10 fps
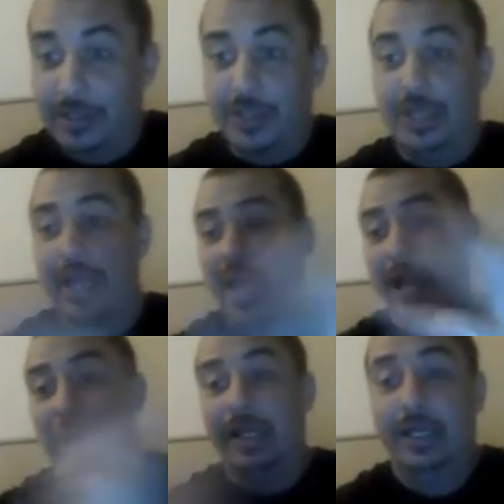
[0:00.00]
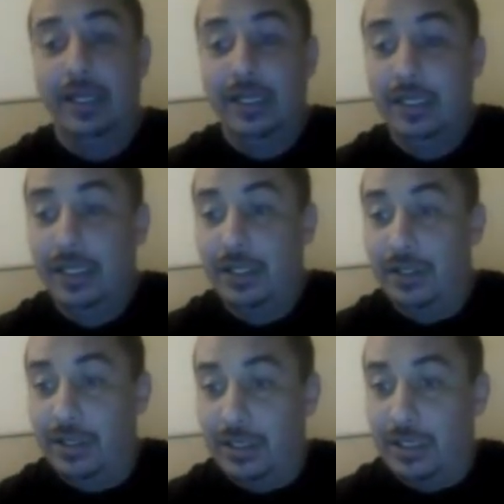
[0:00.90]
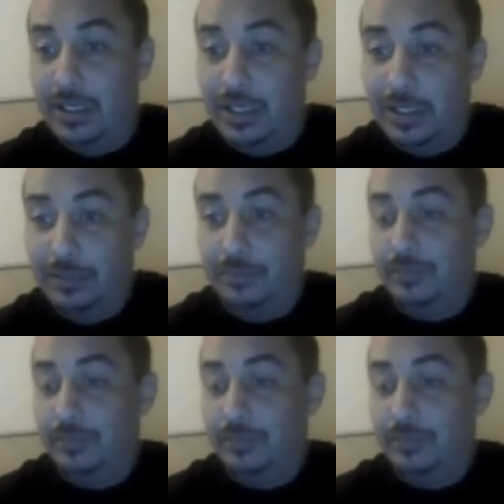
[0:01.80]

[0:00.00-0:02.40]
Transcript: you can add the